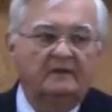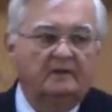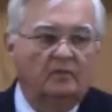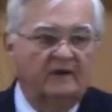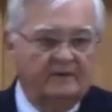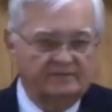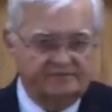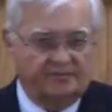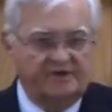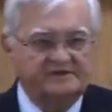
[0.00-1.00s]
when he was
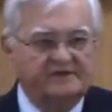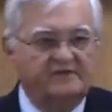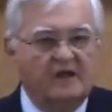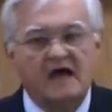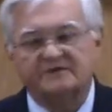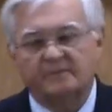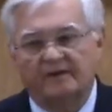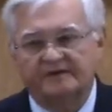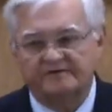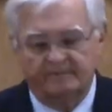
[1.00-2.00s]
preaching the gospel
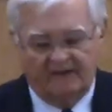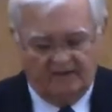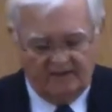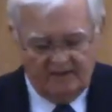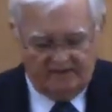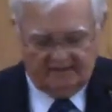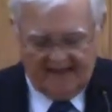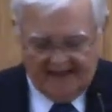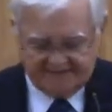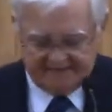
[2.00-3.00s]
in Samaria in
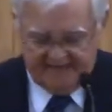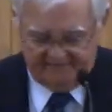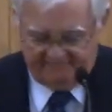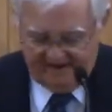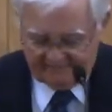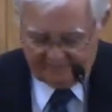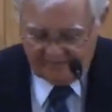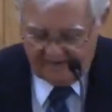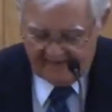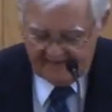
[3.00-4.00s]
Acts 8 5
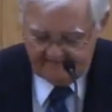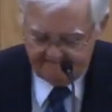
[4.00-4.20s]
through 8.